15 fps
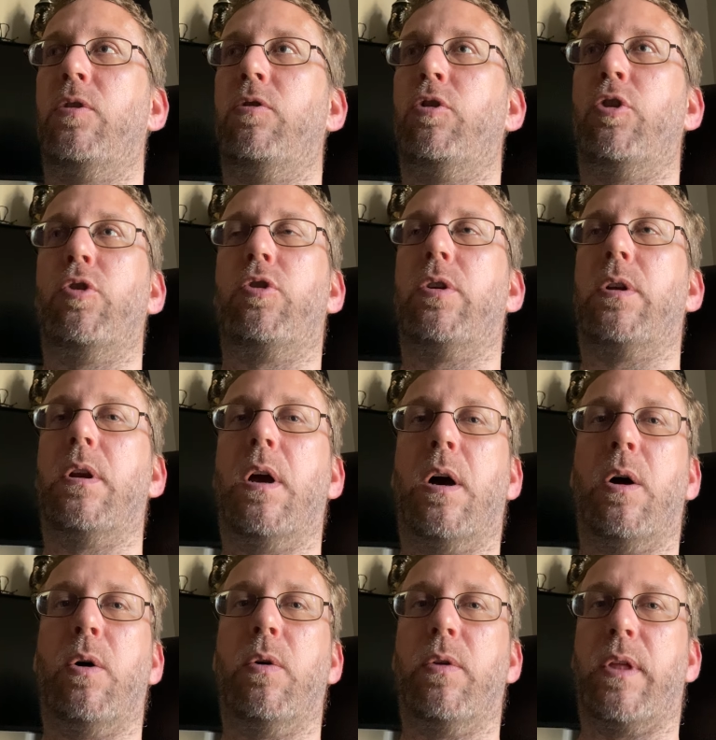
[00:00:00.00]
you should
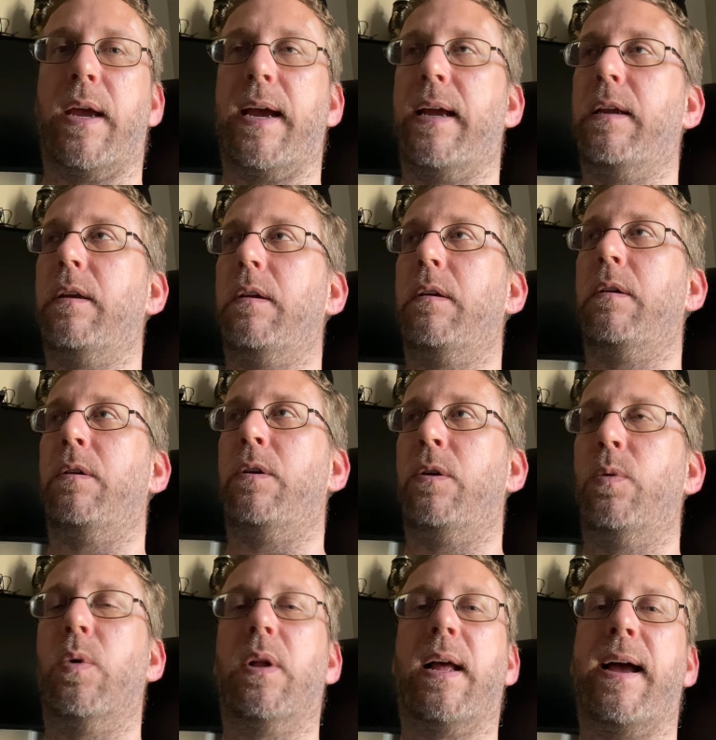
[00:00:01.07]
know that you
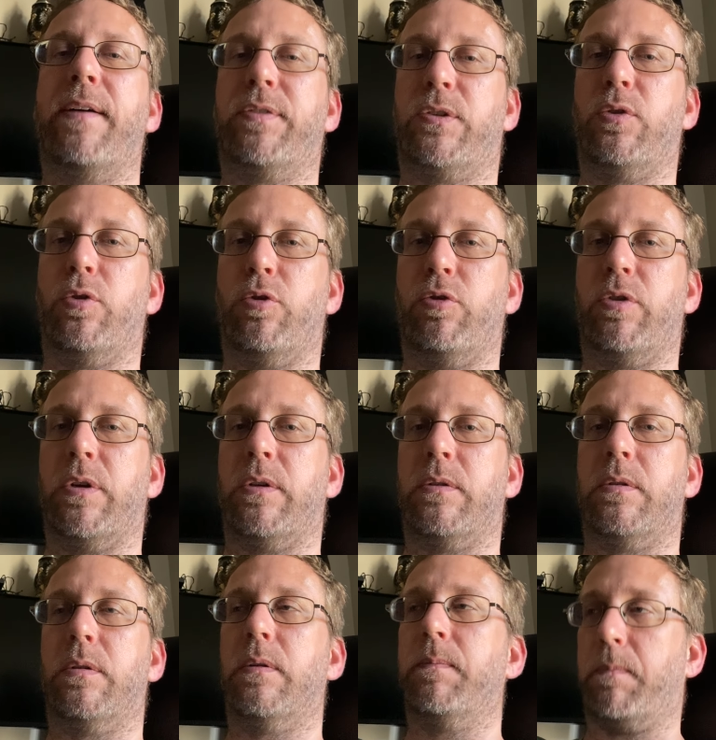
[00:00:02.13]
will have
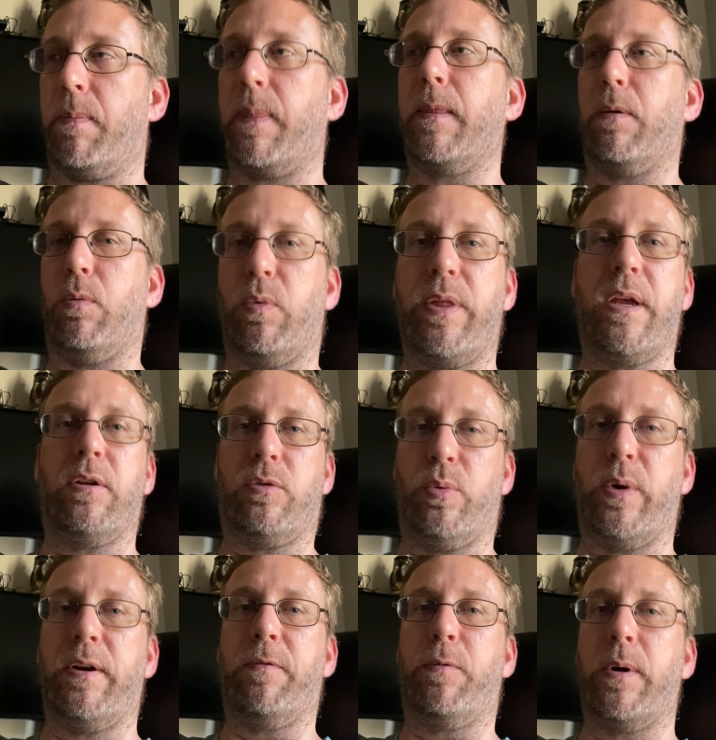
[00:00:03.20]
solutions within
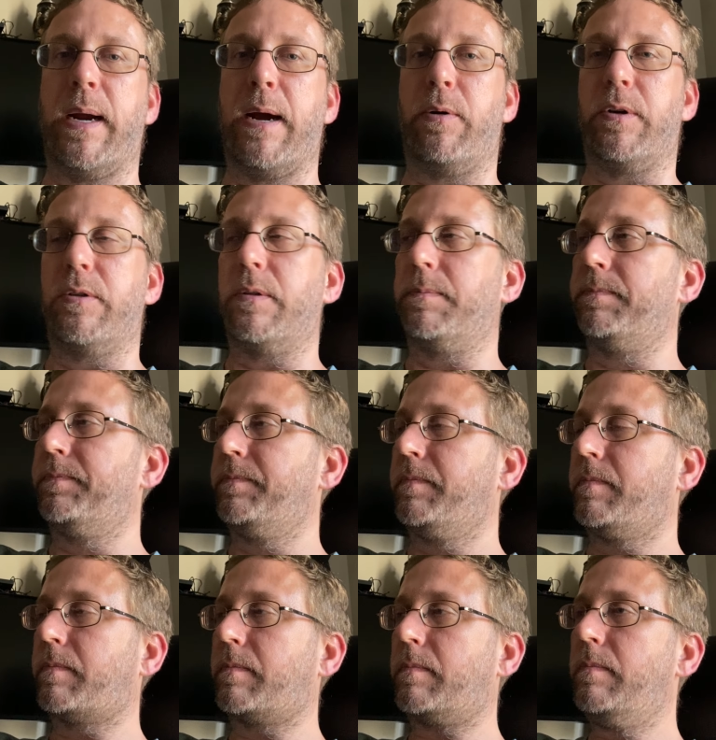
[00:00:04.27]
24 hours.
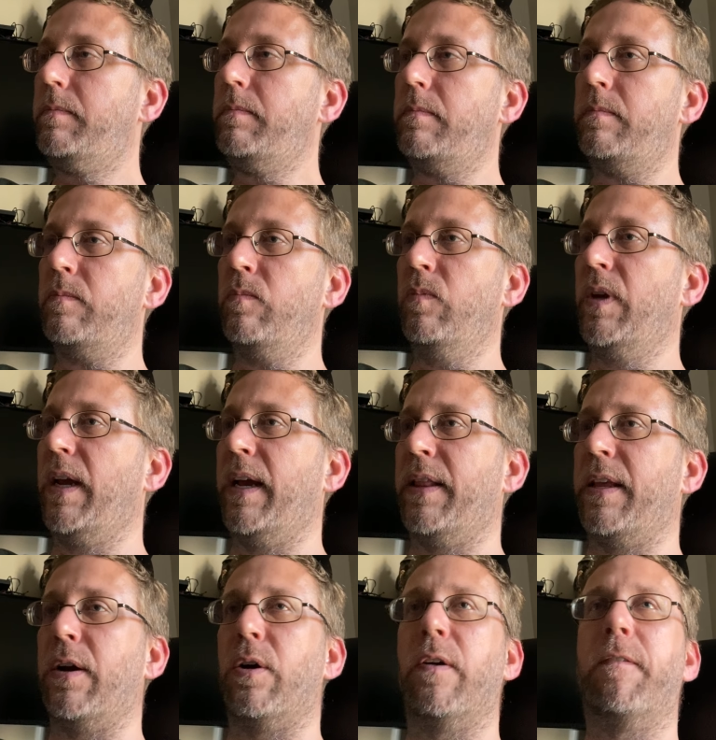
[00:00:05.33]
And
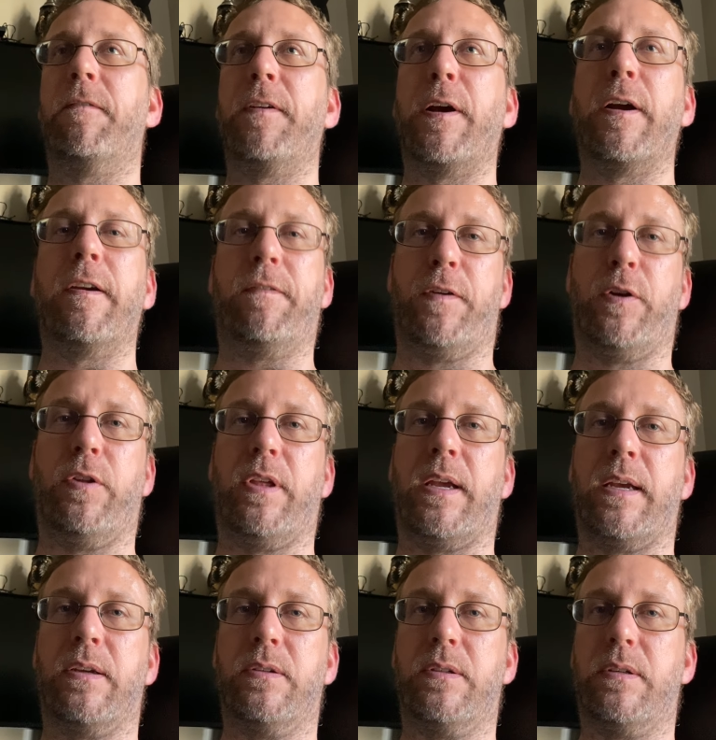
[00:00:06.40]
there are very few
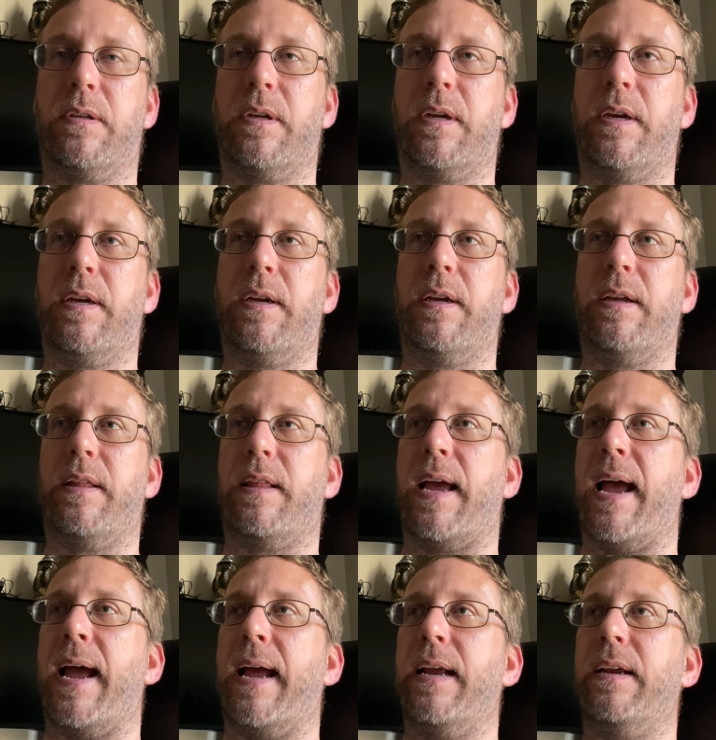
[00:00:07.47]
things
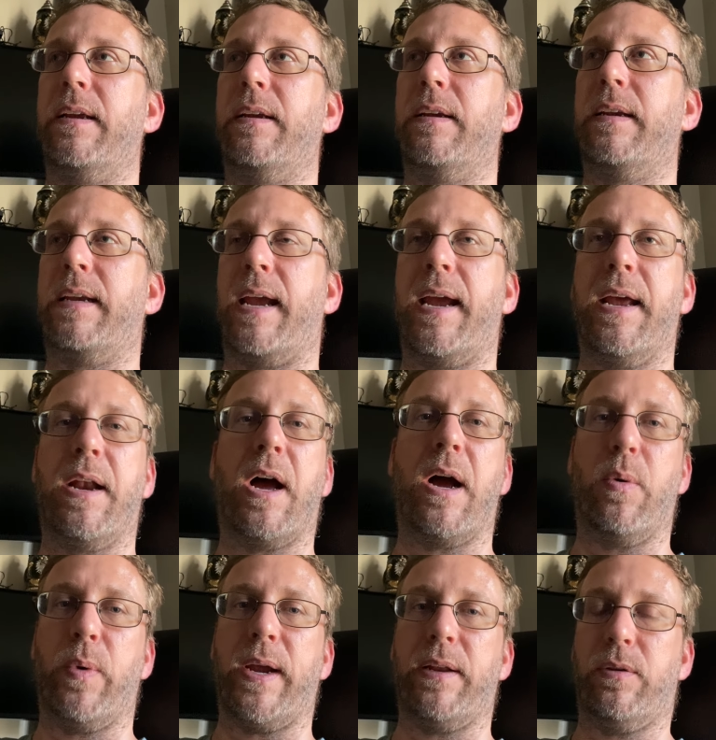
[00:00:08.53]
that
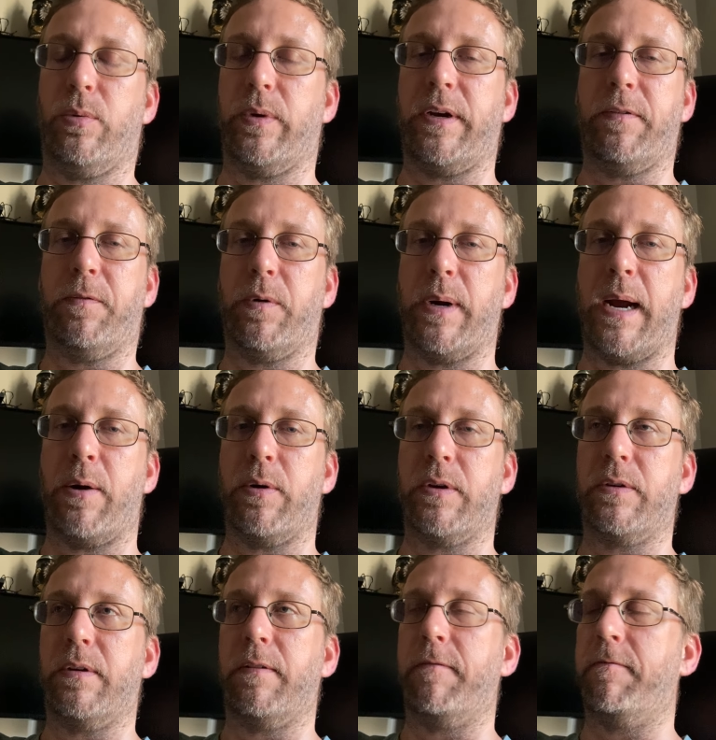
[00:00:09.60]
cannot wait 24
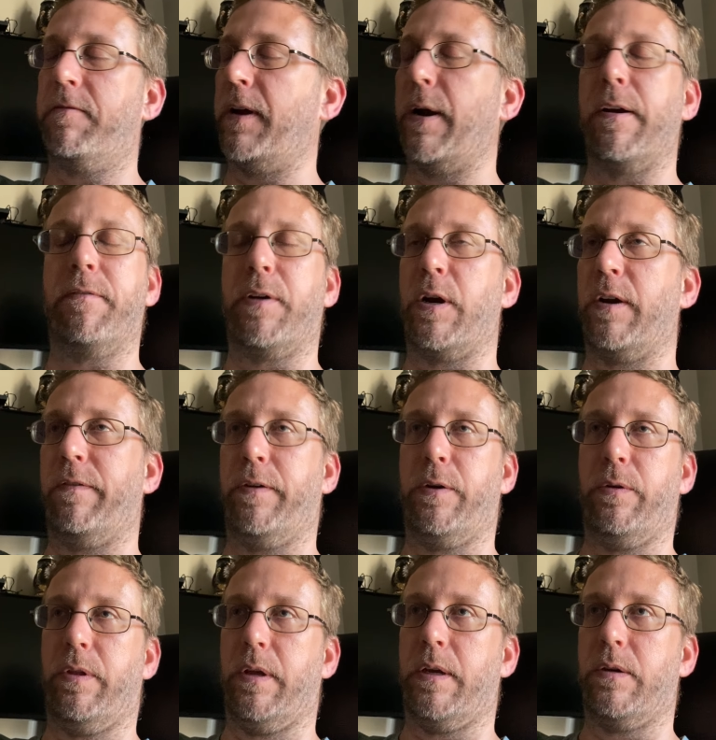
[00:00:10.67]
hours. Very, very few
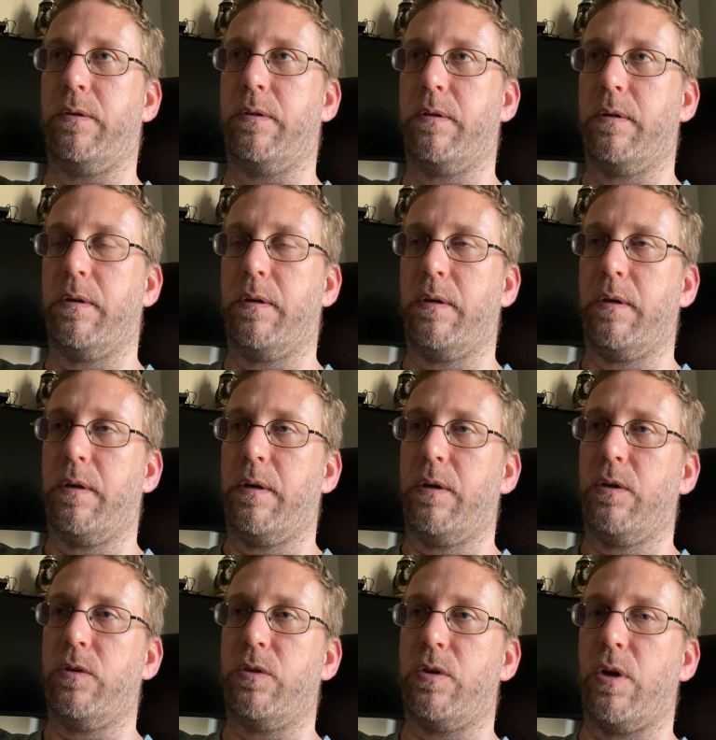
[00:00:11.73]
things.
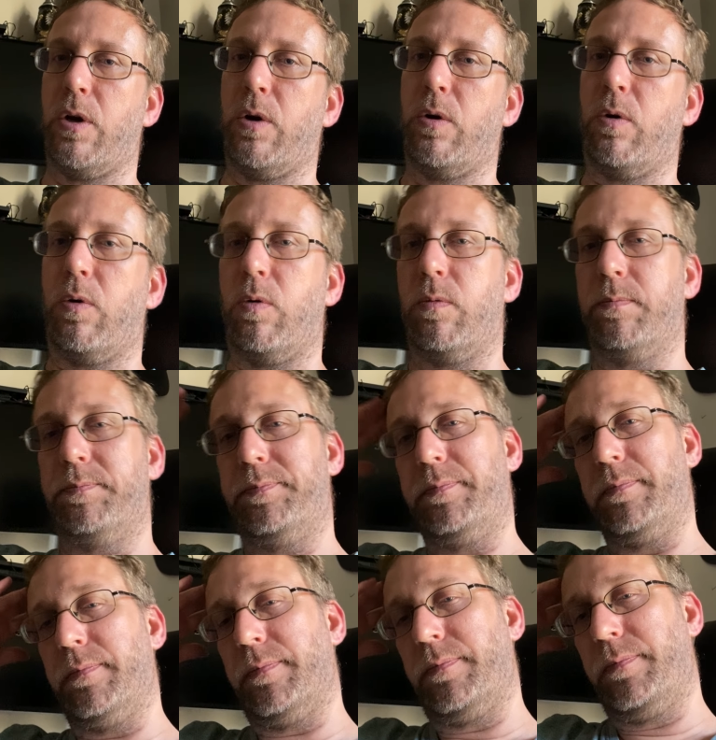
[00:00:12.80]
So
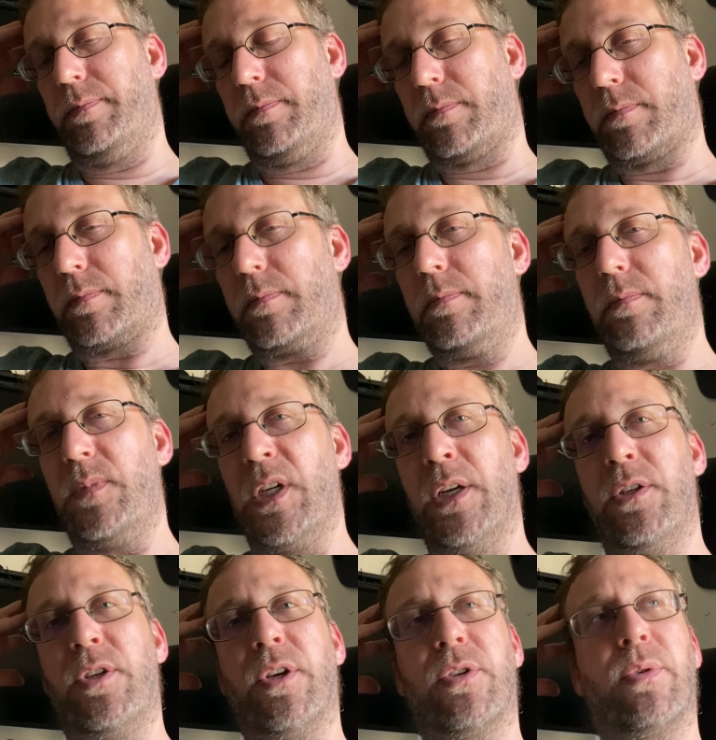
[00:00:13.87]

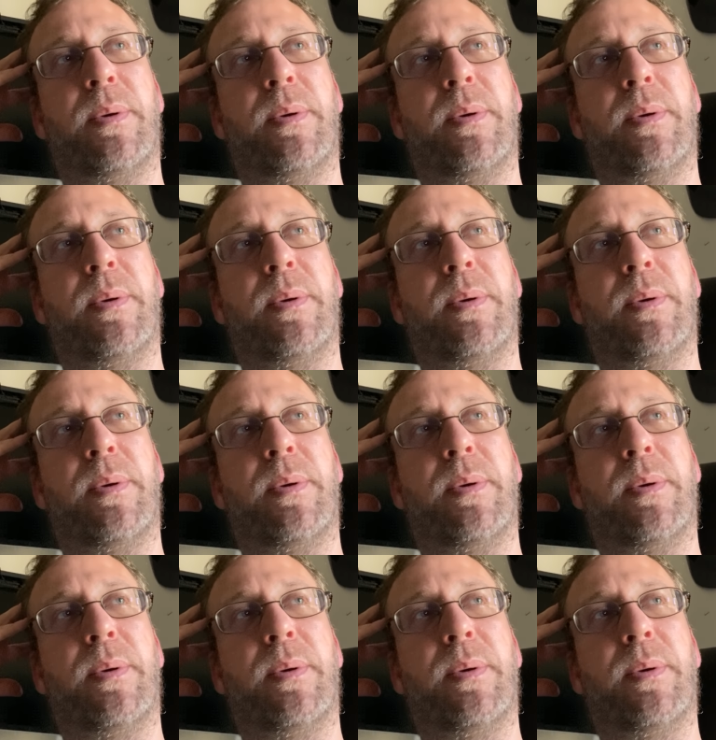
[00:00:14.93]
just